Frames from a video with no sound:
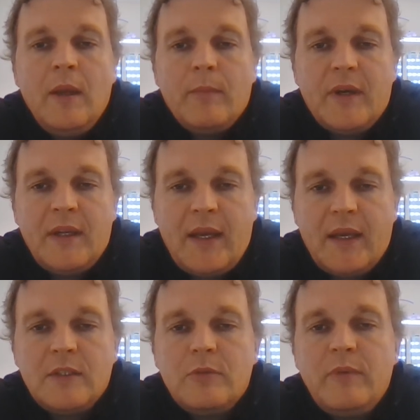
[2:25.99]
but it
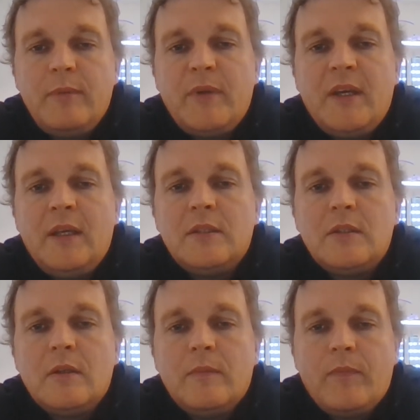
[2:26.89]
has to be
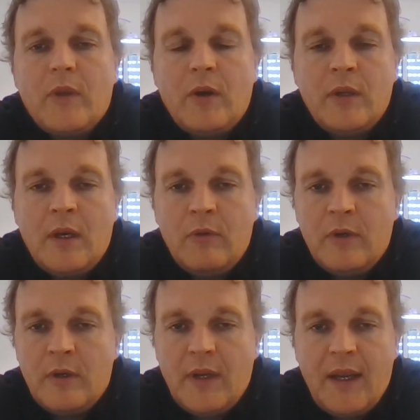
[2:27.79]
based on
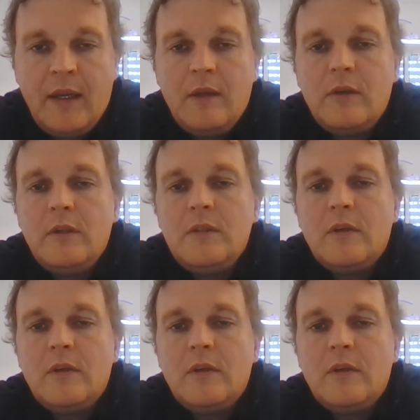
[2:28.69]
our anchors,